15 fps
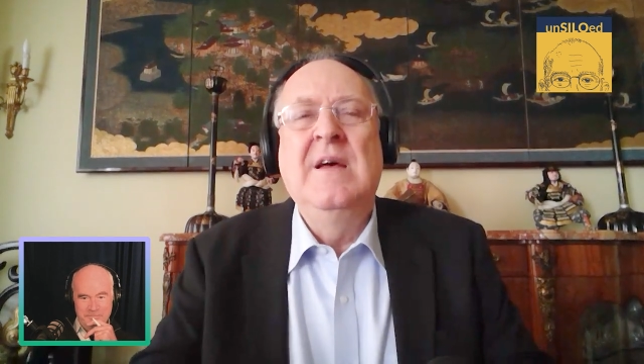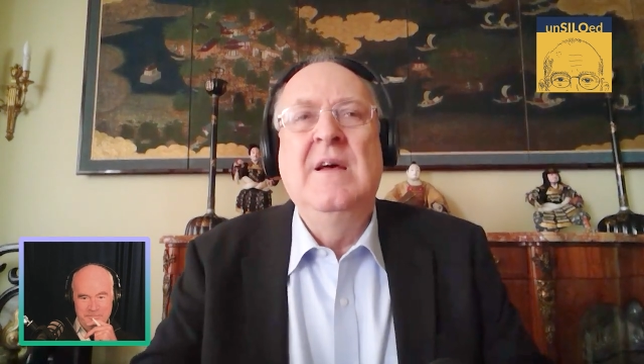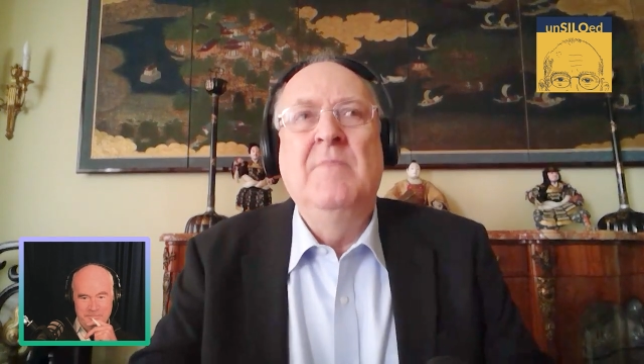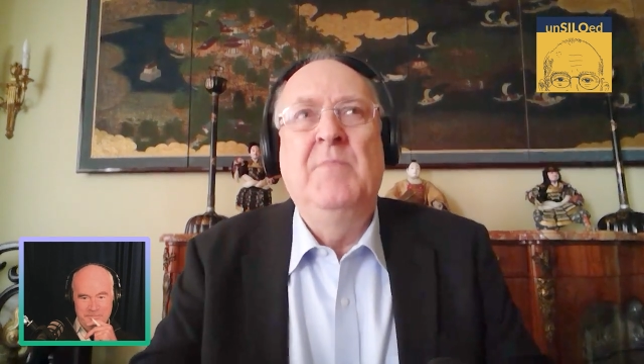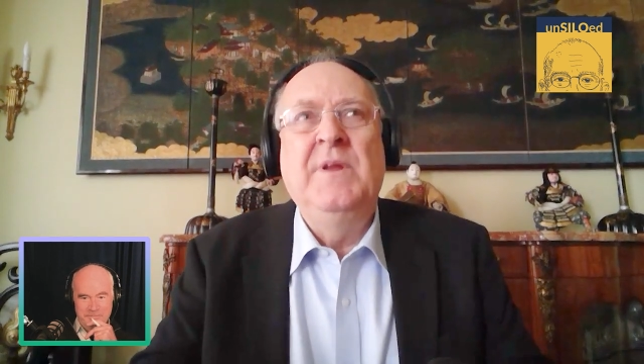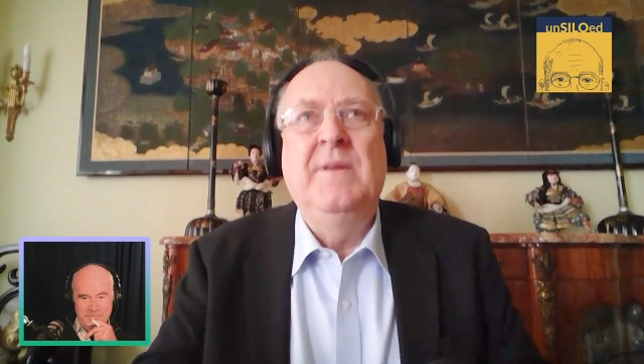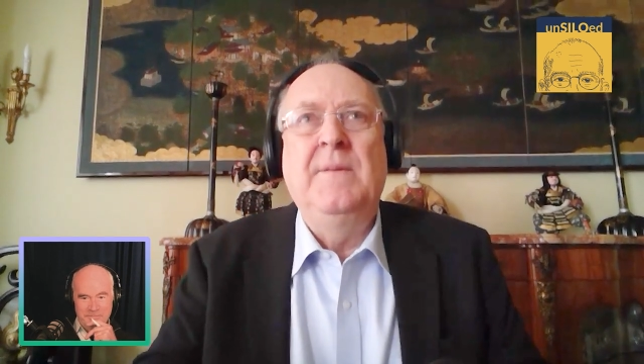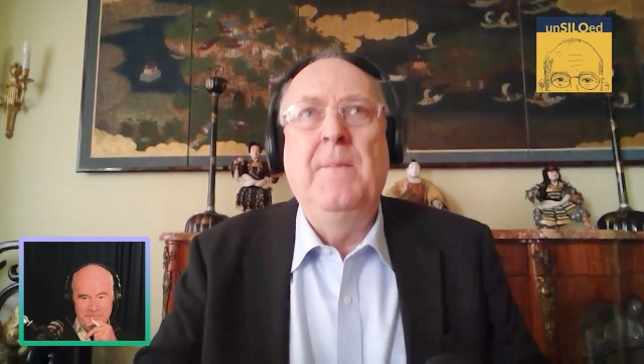
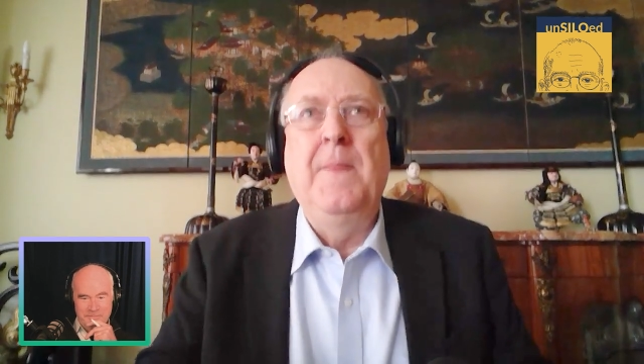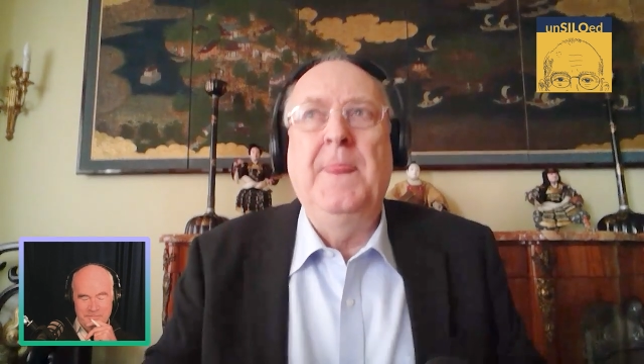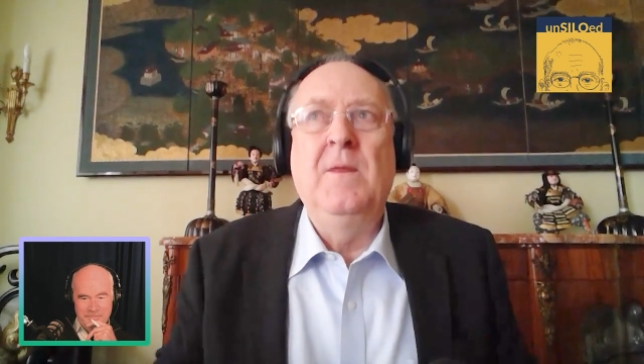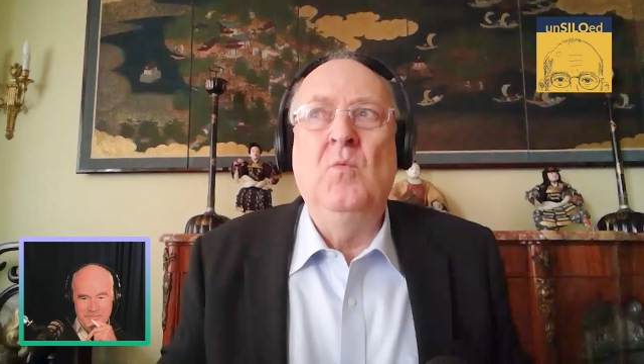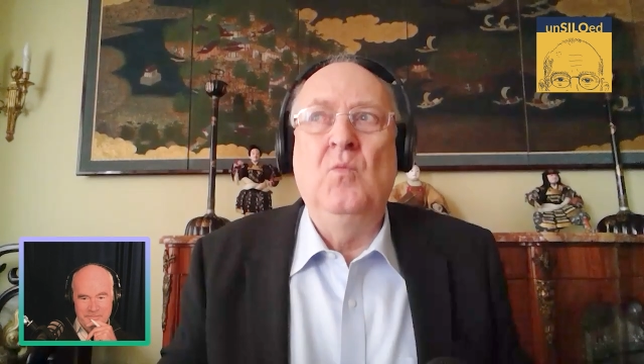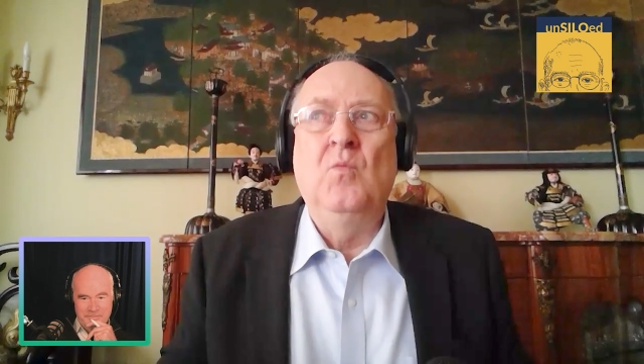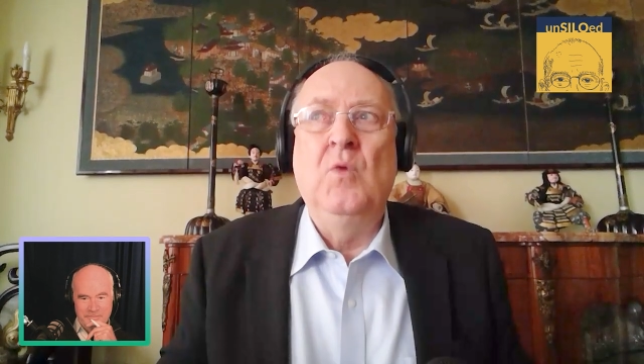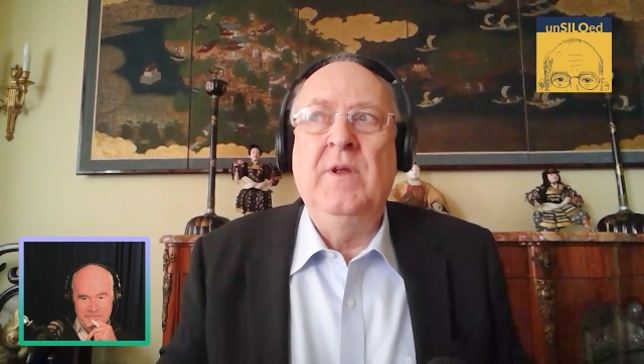But
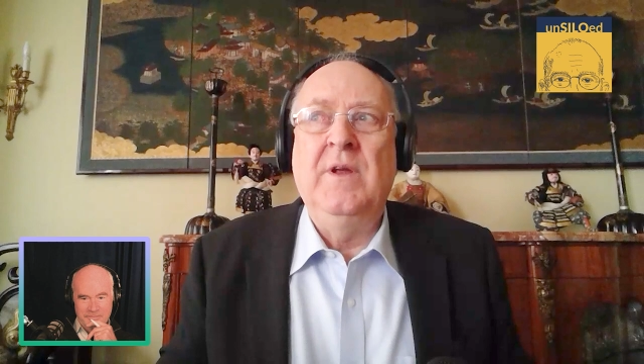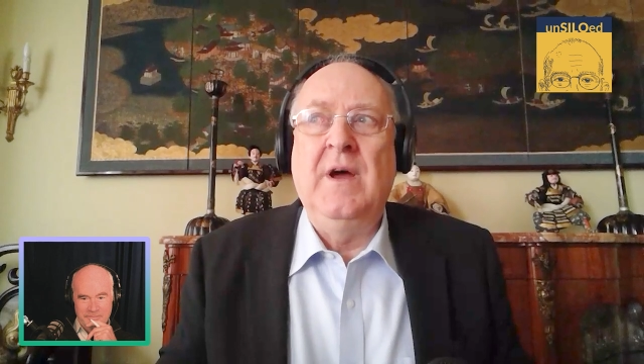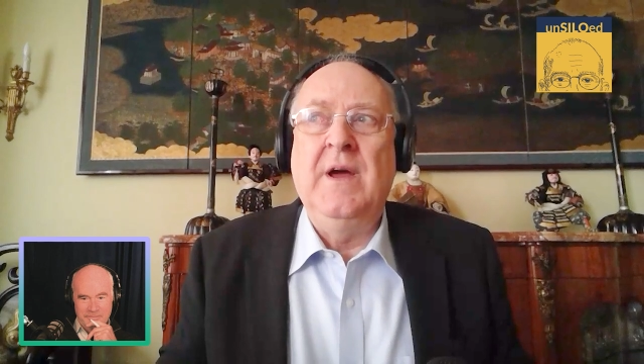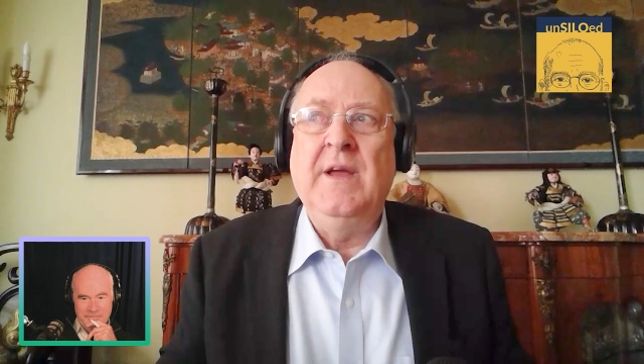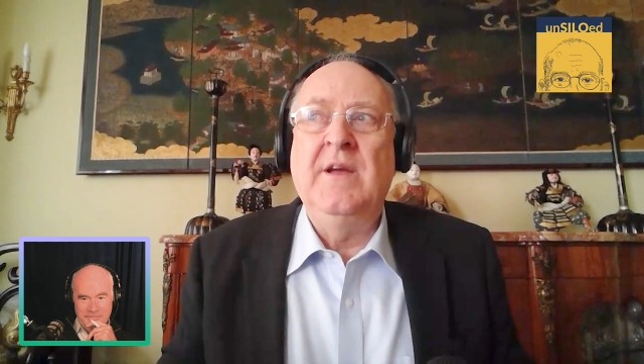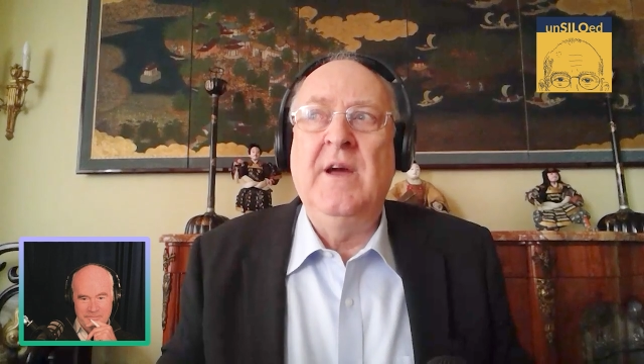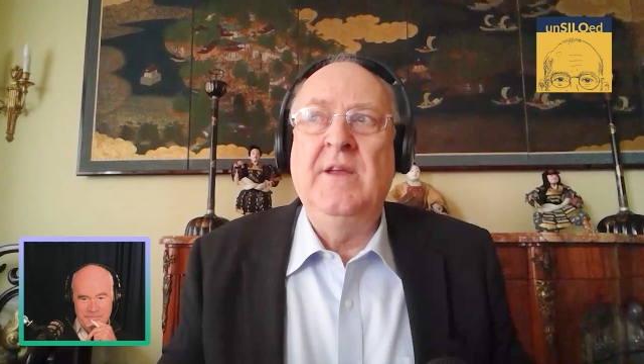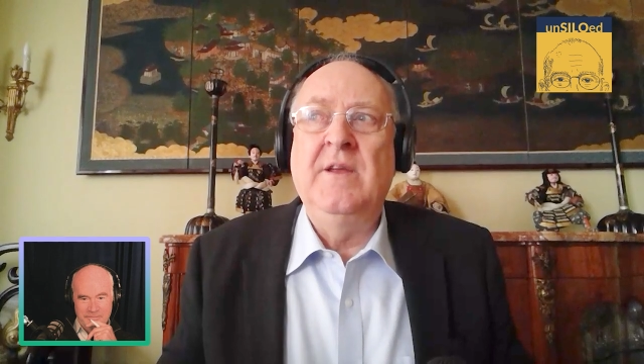what I
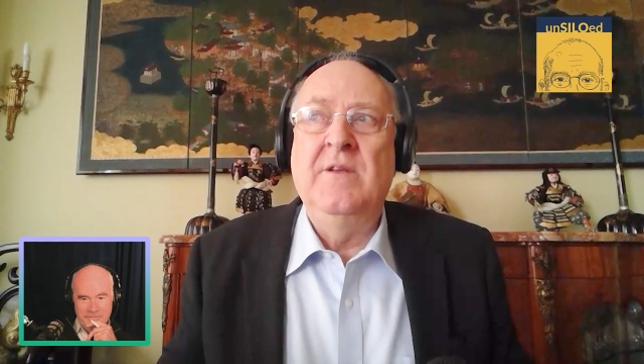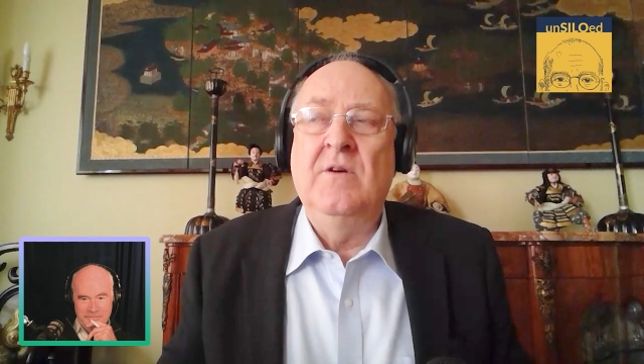kind of